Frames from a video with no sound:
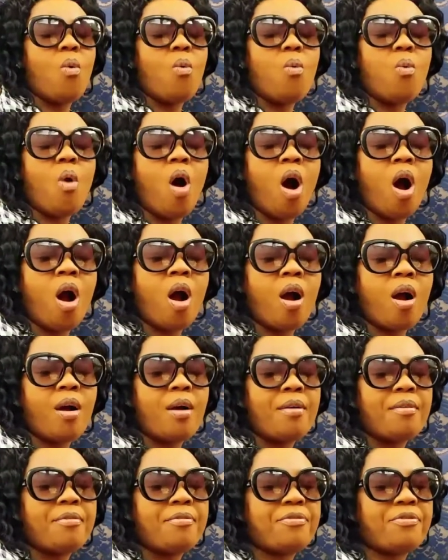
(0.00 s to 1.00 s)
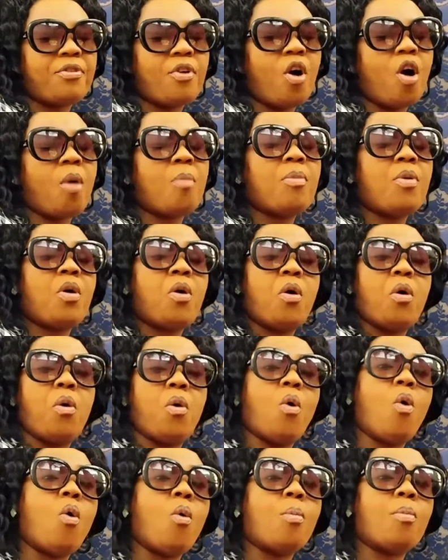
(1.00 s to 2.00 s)
Work from
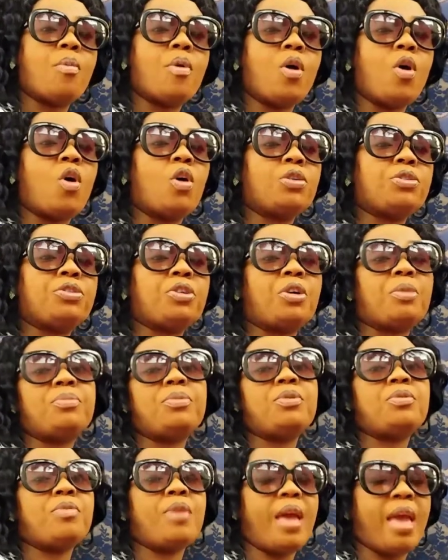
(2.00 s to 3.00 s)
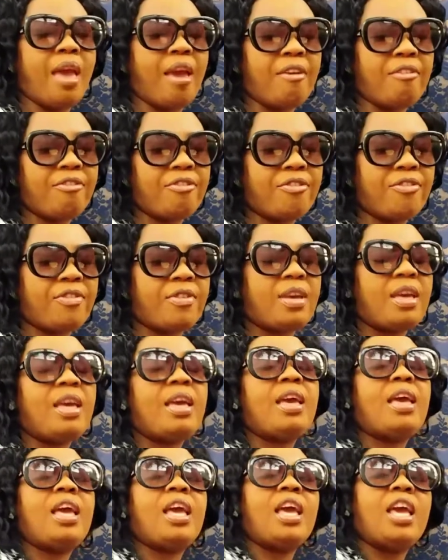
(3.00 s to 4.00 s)
home or WFH,
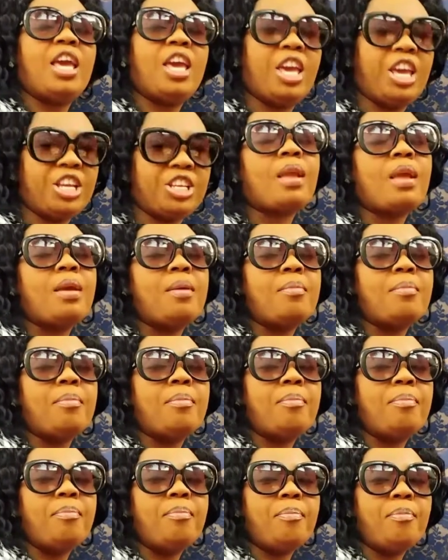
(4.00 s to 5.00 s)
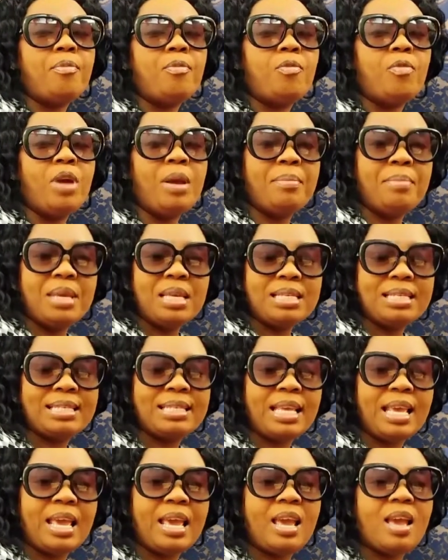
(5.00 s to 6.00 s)
we mean
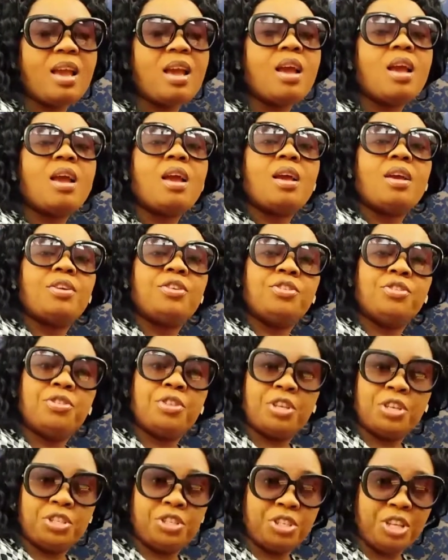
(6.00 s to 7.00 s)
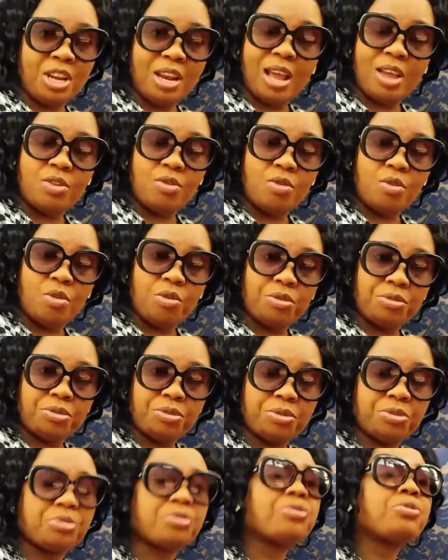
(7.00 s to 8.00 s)
say you do dinner, you
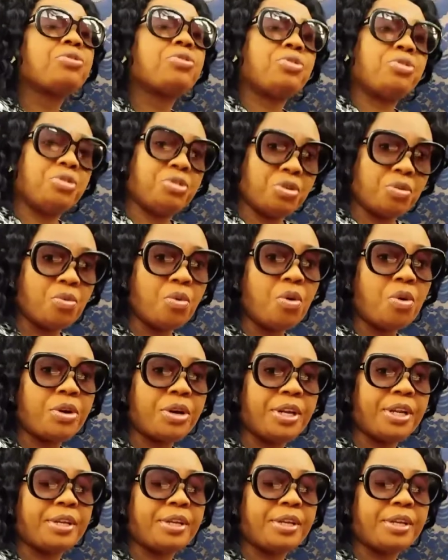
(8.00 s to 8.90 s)
host, you do work